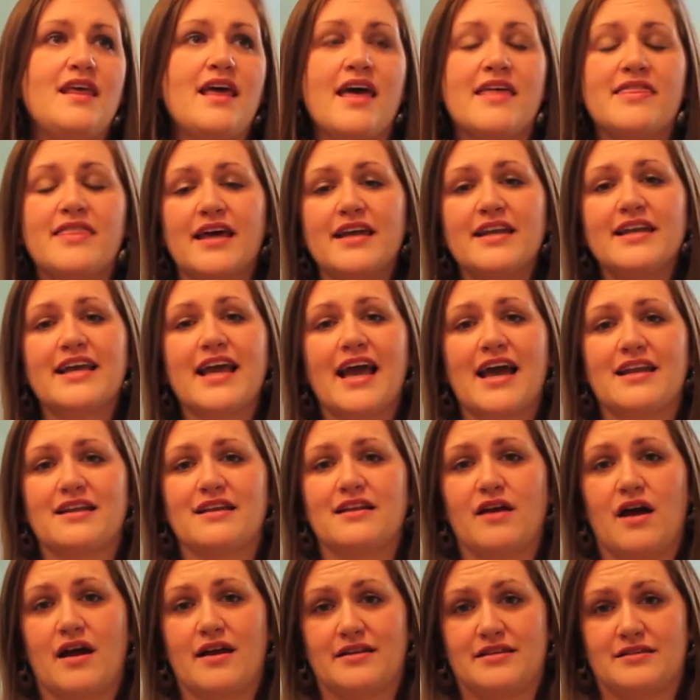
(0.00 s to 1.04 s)
And then
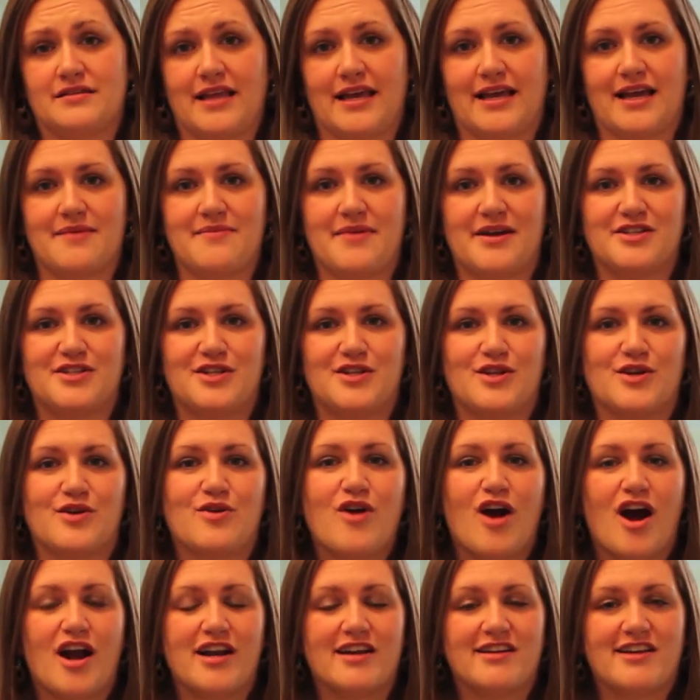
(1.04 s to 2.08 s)
again, like I mentioned, the
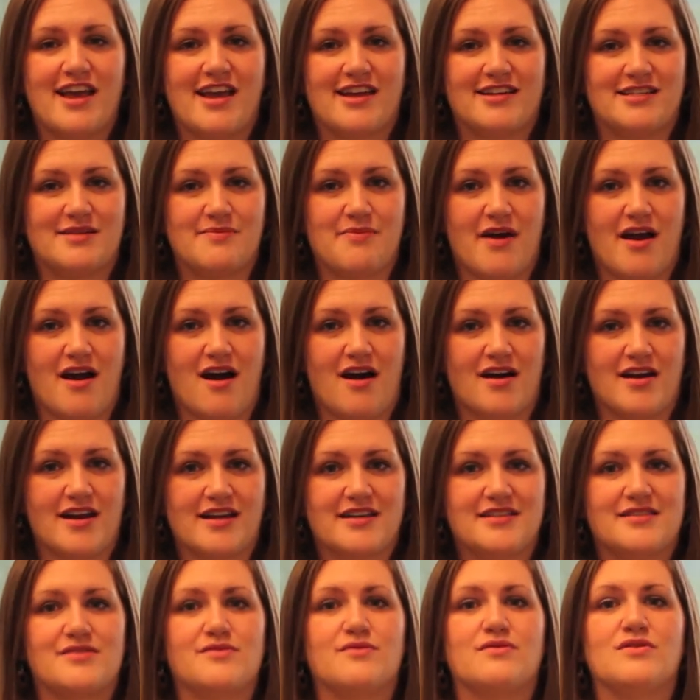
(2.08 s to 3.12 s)
chronic
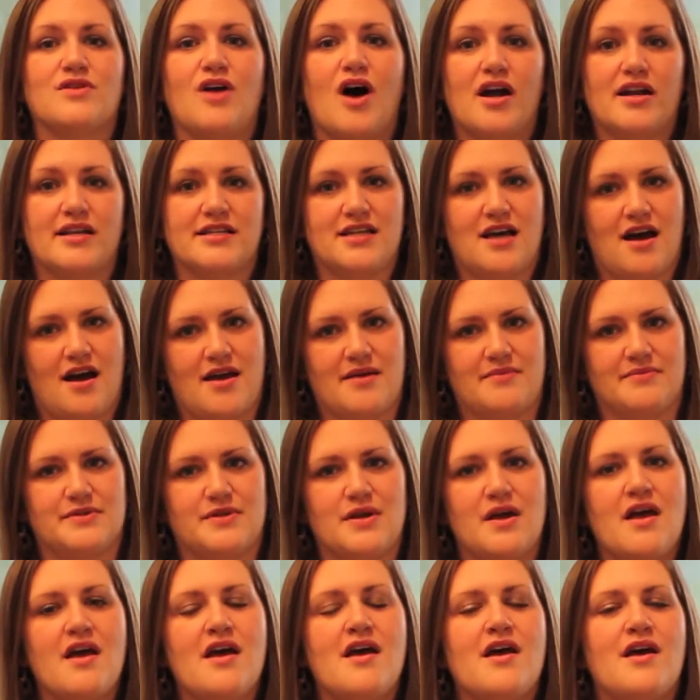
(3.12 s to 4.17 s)
antibiotics. So a lot of
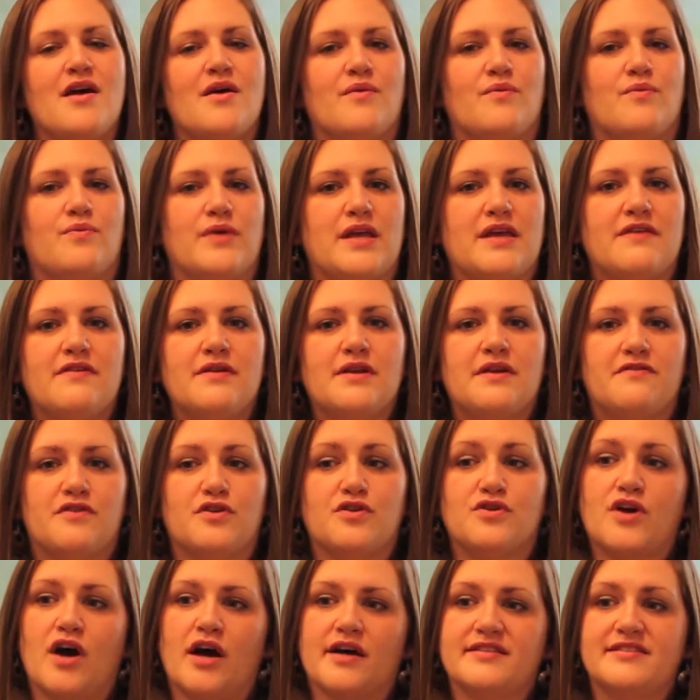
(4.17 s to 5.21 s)
times, even if
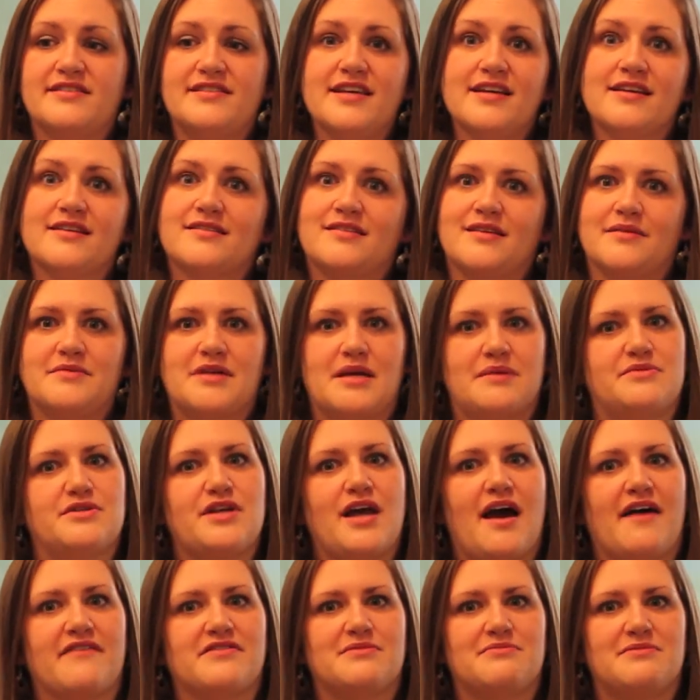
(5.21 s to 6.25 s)
you're not sick, sometimes
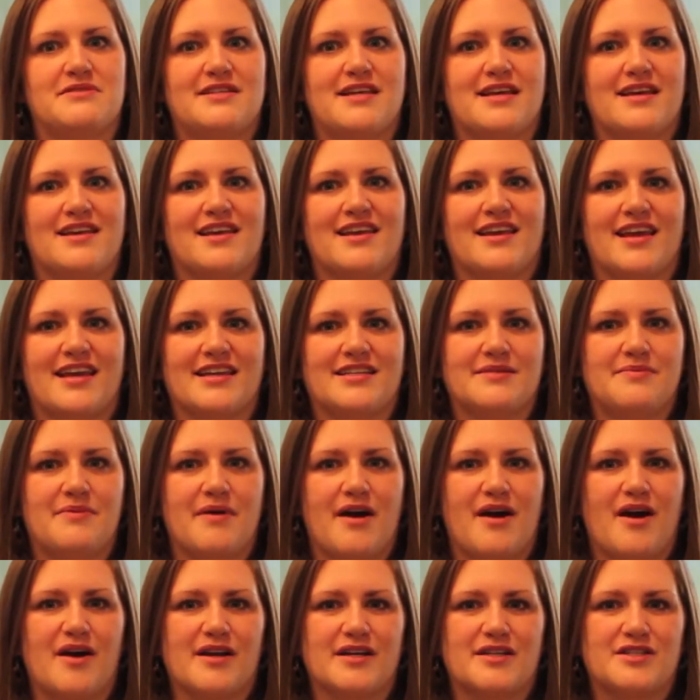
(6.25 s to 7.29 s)
you have to be taking
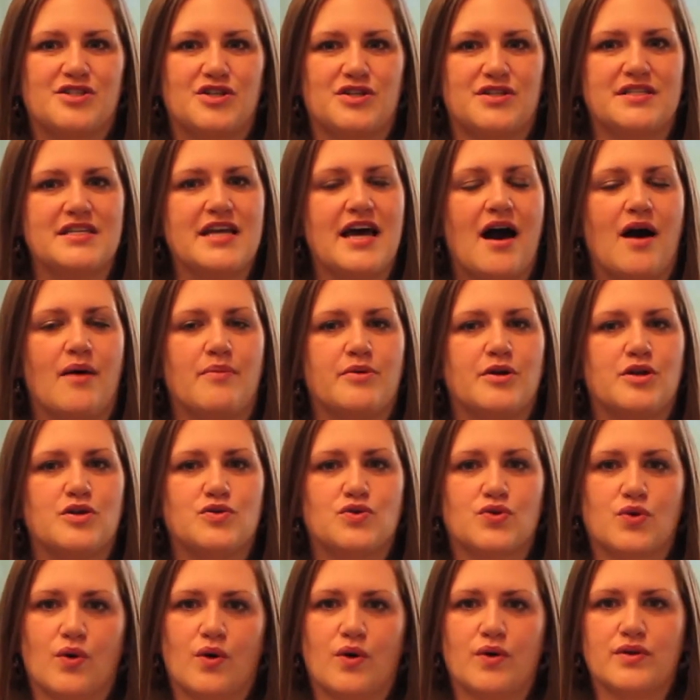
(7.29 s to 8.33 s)
antibiotics just to help
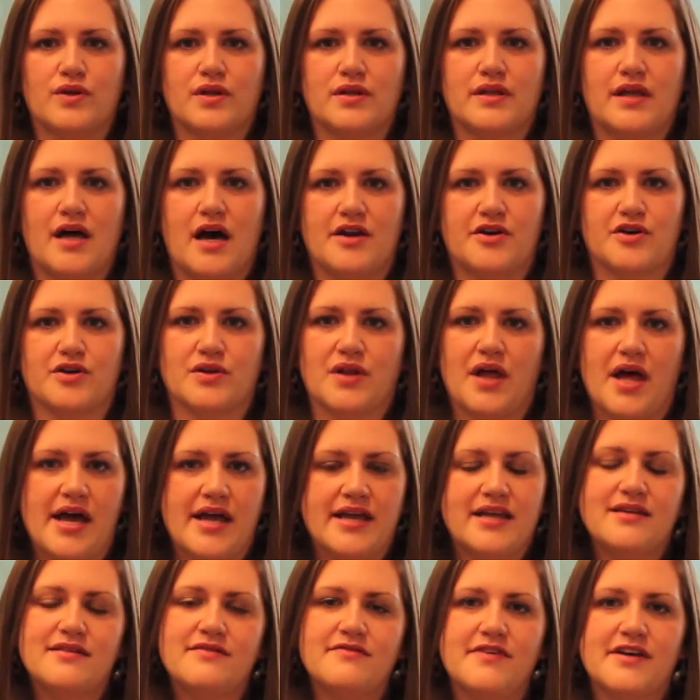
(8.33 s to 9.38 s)
control the
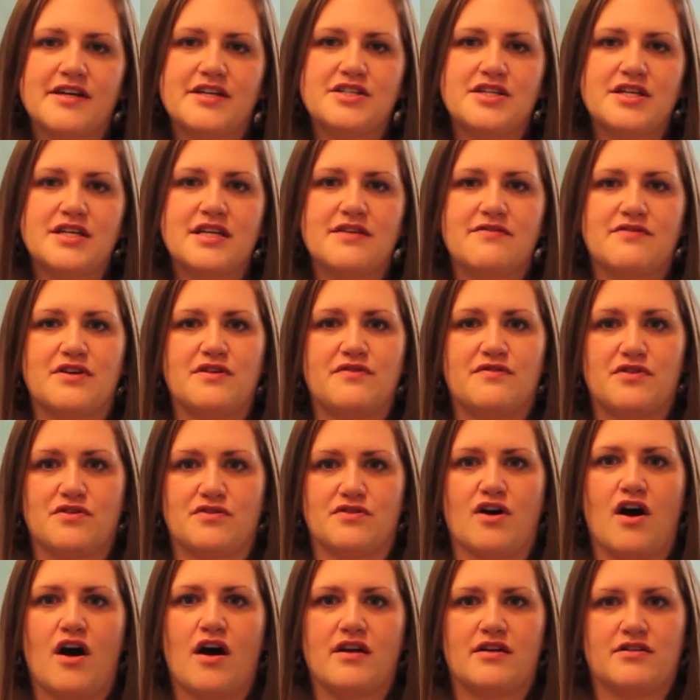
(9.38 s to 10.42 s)
underlying infection, even if you're
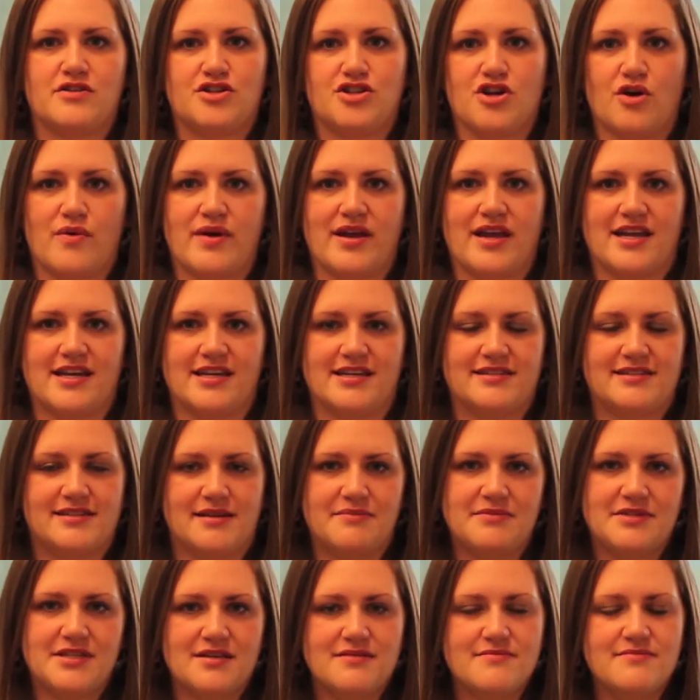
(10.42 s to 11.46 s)
not showing any
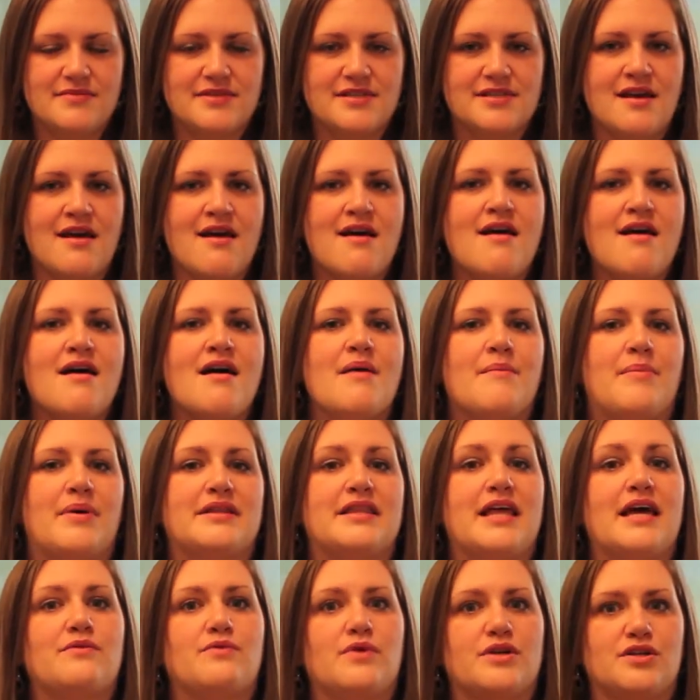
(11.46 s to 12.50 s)
symptoms. But
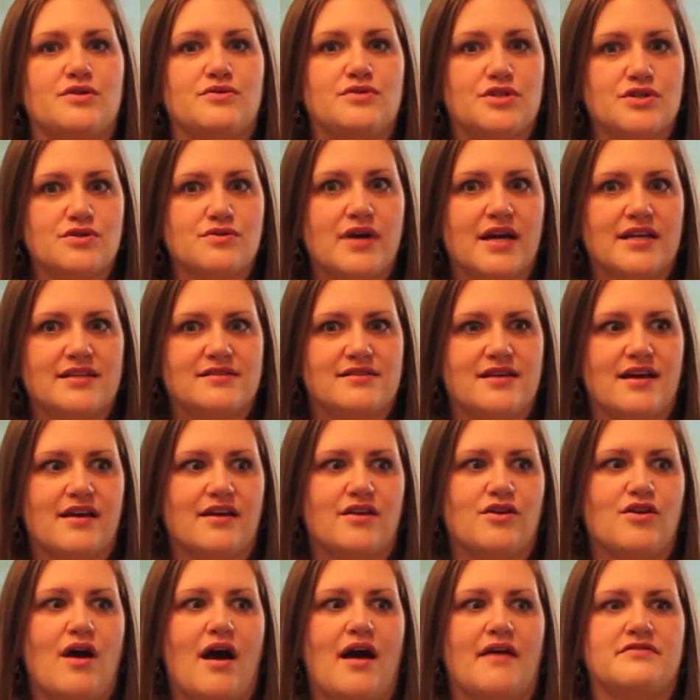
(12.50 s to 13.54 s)
then when you do get
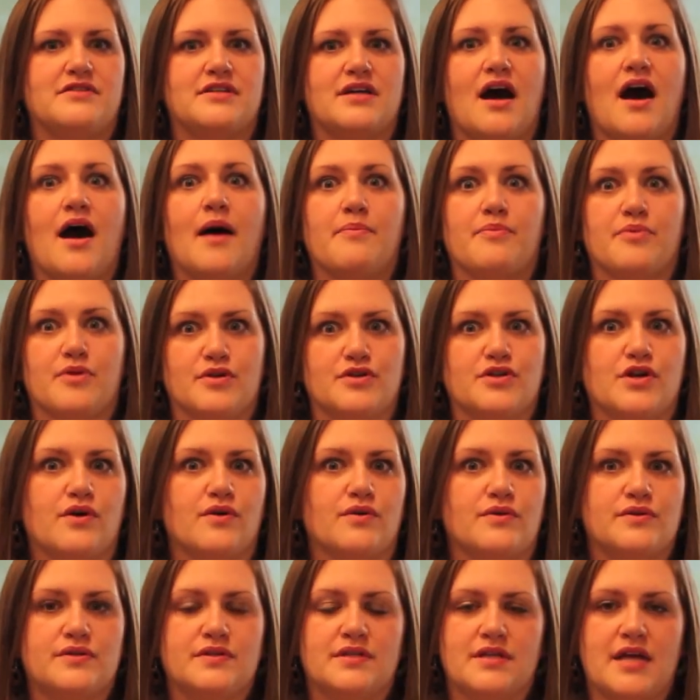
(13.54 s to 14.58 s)
sick, you have to up the
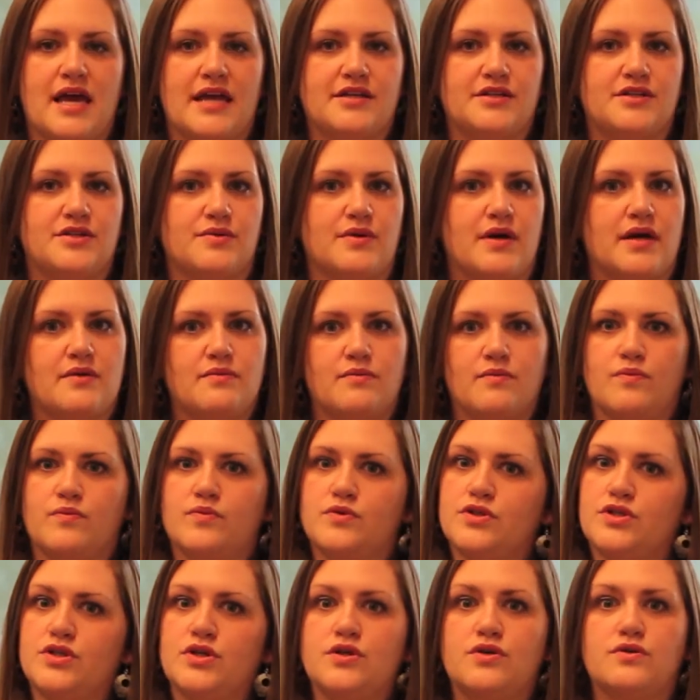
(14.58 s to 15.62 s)
dose and do it
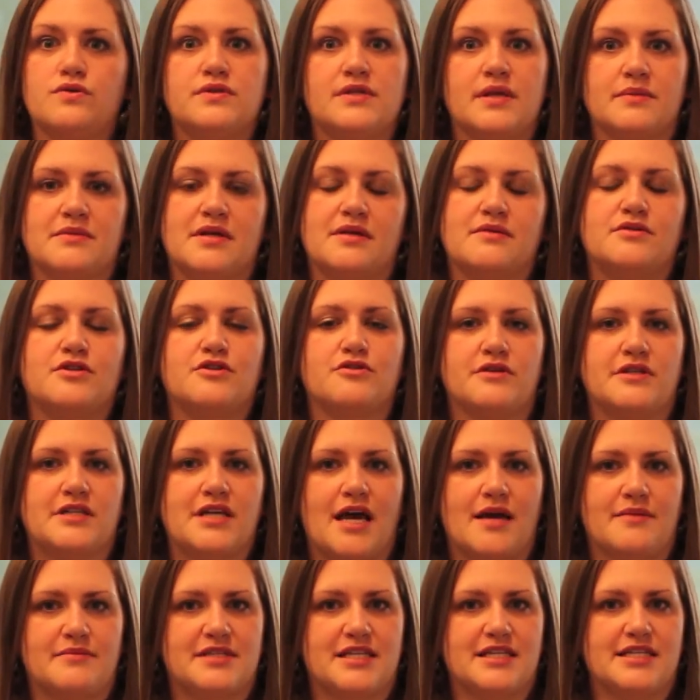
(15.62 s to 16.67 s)
2, sometimes 3
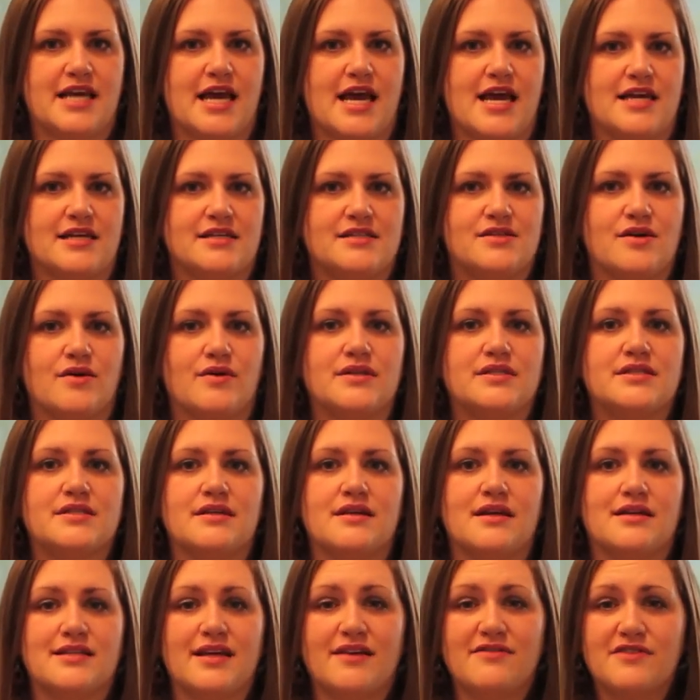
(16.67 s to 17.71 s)
times a day. So it's
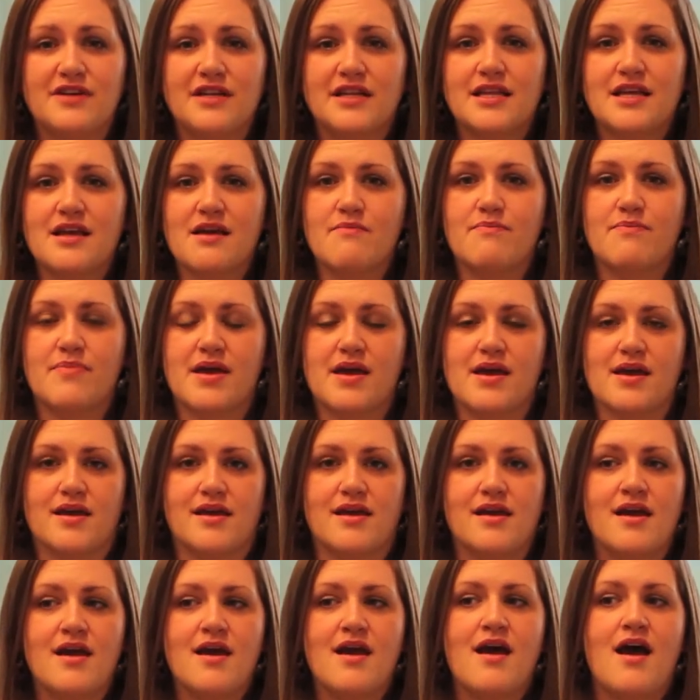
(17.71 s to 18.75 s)
definitely a
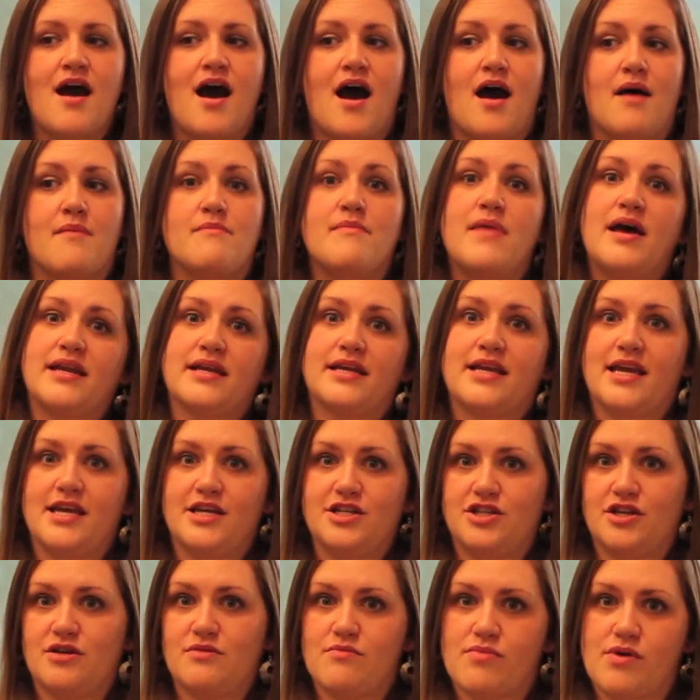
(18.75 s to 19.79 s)
big
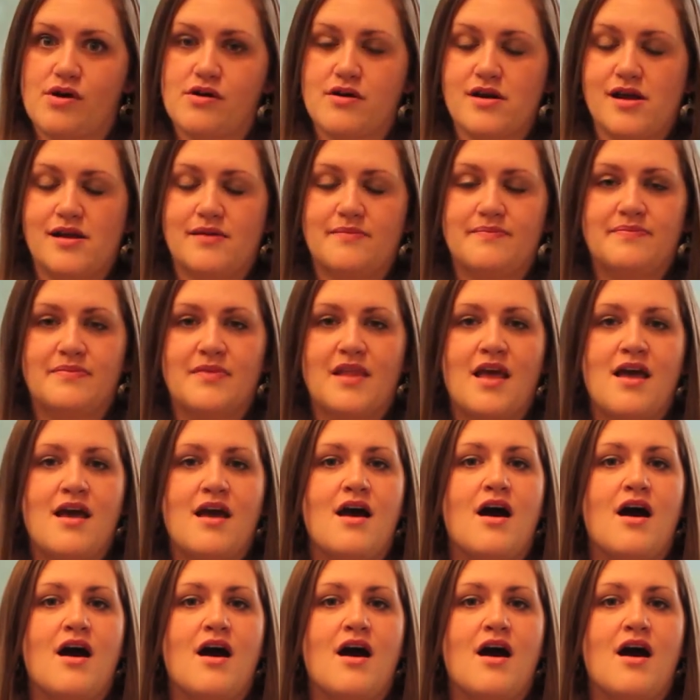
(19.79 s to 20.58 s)
medication burden.